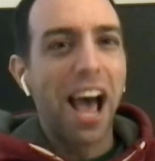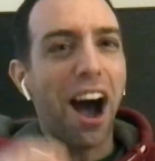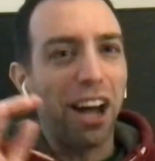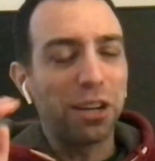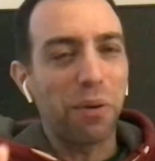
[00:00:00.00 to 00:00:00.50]

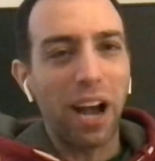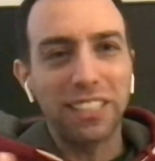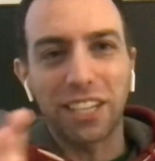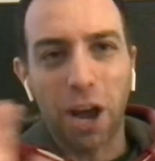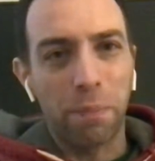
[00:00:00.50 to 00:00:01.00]
Otherwise,
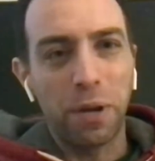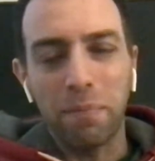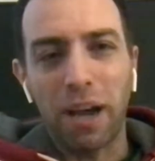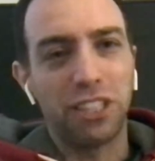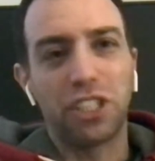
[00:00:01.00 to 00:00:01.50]
the company
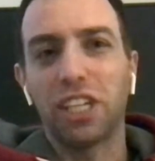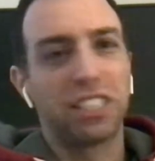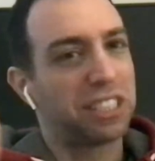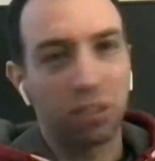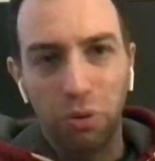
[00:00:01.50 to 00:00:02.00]
might
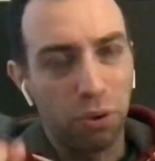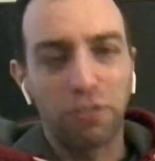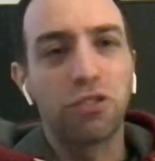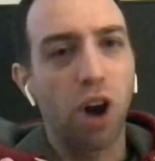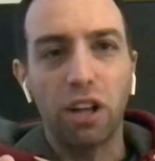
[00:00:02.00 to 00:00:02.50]
just
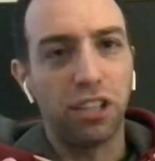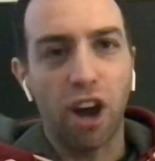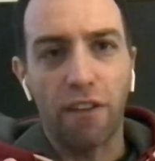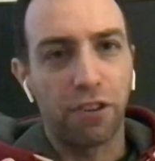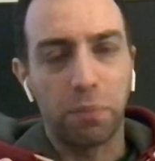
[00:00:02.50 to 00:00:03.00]
withdraw the
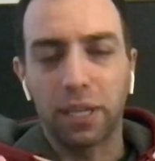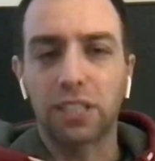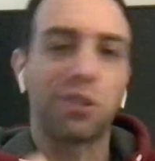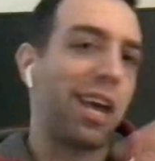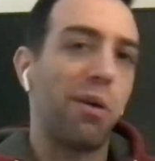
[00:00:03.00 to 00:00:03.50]
offer
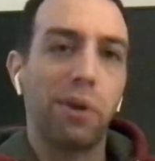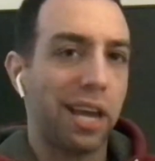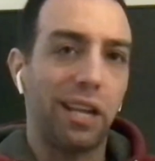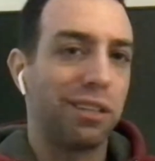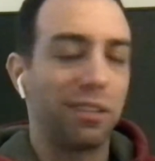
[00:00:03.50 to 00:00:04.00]
because, okay, we
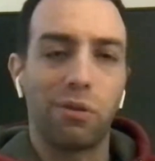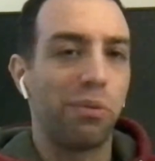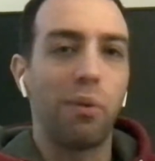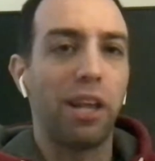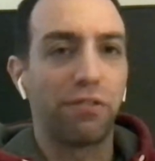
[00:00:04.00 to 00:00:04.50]
can't
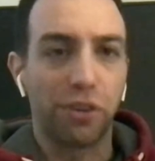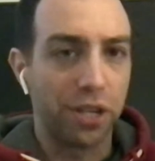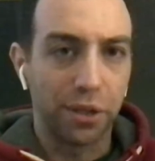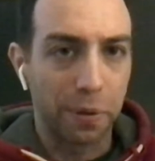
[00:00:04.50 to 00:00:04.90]
wait for you.